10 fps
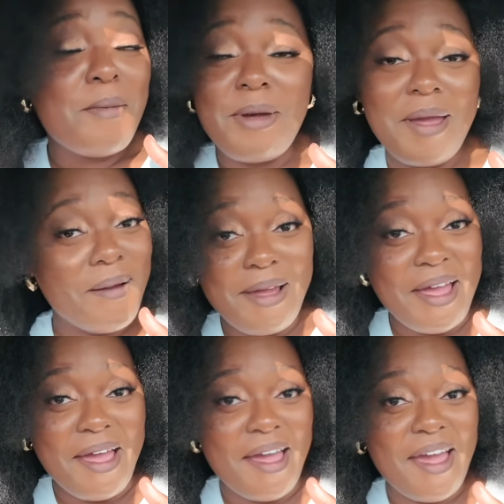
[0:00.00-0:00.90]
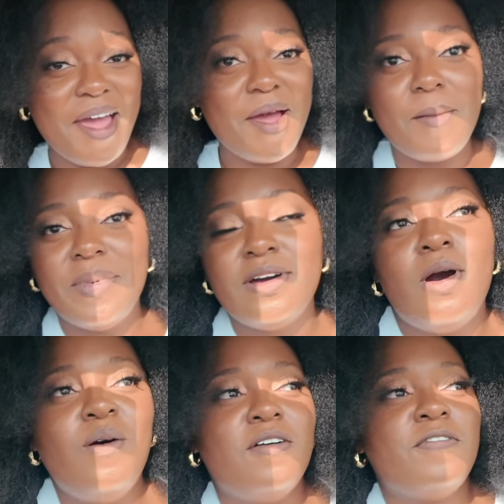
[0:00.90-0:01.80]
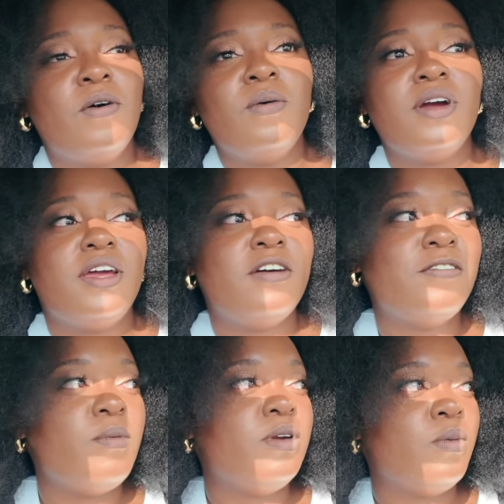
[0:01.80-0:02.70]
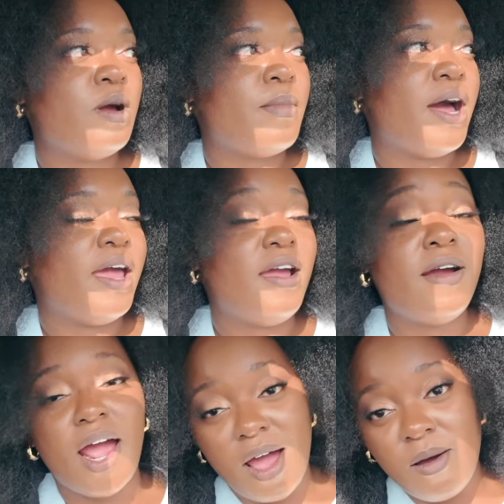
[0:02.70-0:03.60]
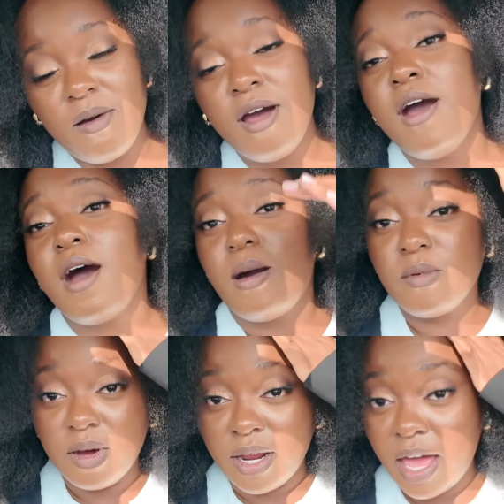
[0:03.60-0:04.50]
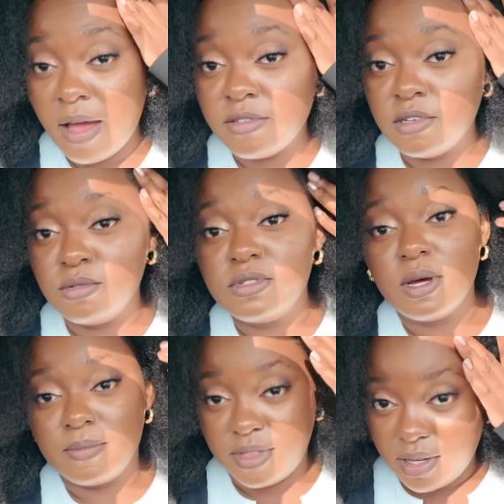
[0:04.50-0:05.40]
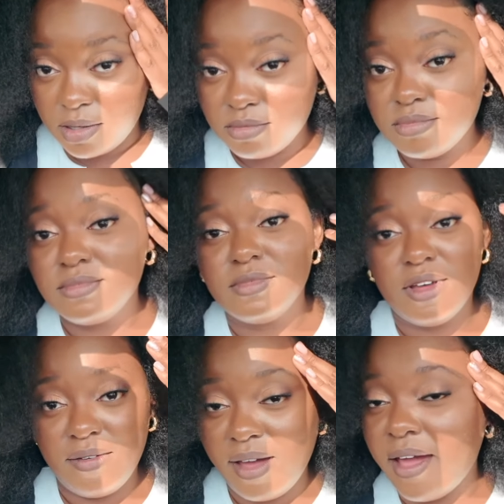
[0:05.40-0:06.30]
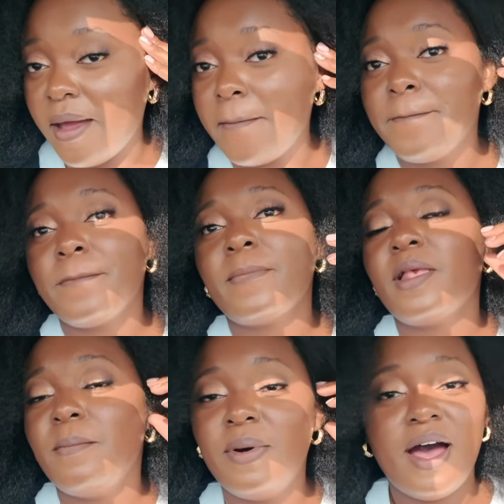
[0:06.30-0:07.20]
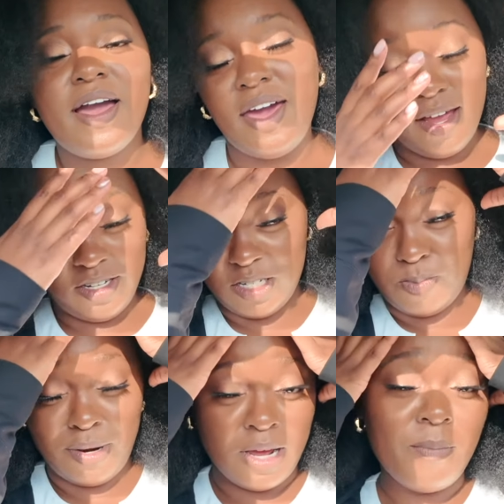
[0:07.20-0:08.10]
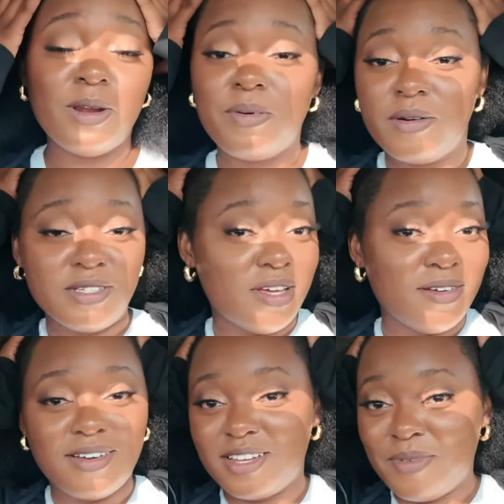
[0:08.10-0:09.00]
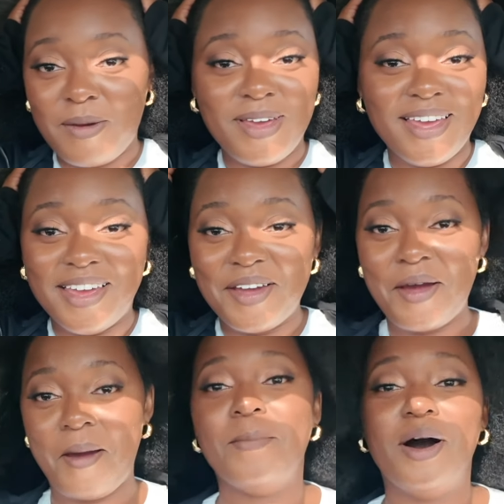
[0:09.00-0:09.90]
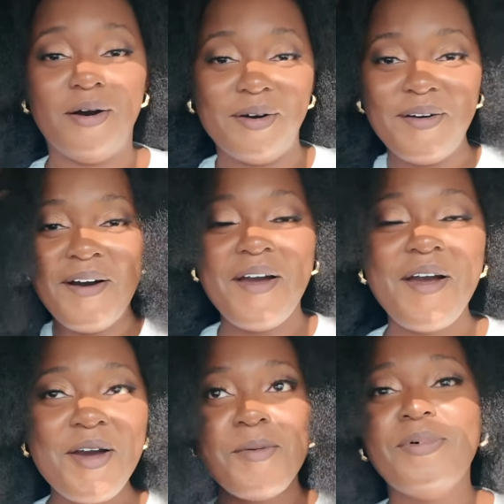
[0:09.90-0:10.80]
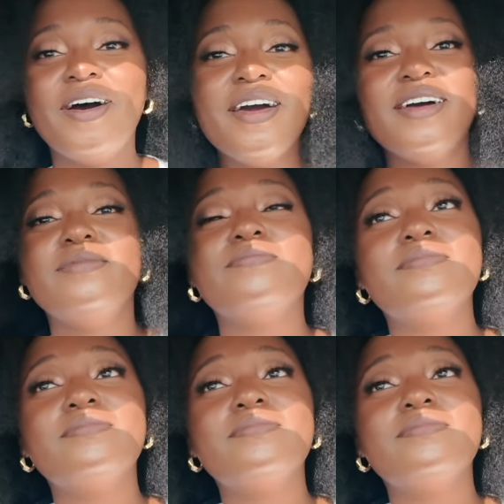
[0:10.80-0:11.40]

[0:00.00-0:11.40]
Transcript: period. But going forward, if I want to wear my hair out, I'm gonna have to do something, okay? But I can't just put it up on the ponytail because baby bald. But